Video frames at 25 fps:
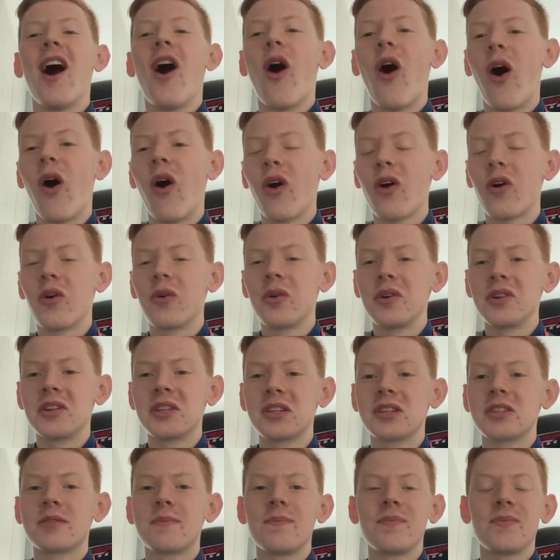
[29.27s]
awkward
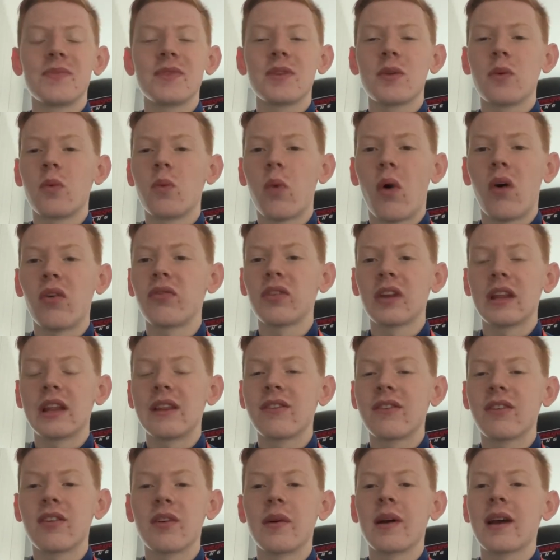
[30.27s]
just
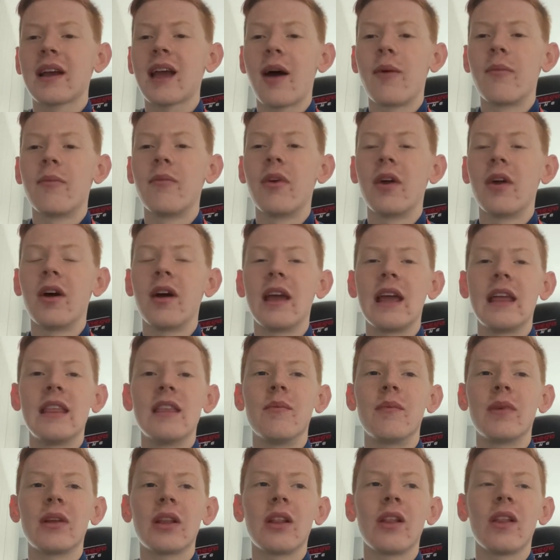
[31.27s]
waffling to a camera in the
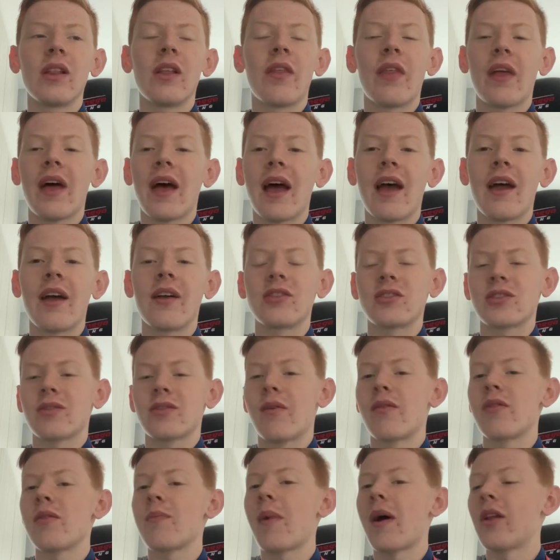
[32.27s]
middle of there,
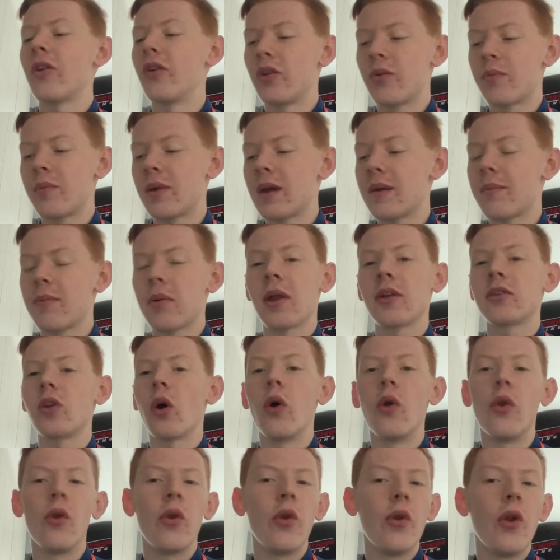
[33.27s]
surrounded by a load of people I
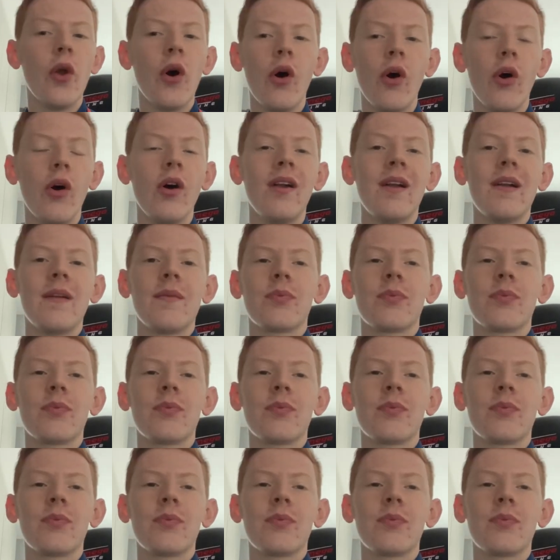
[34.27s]
don't know.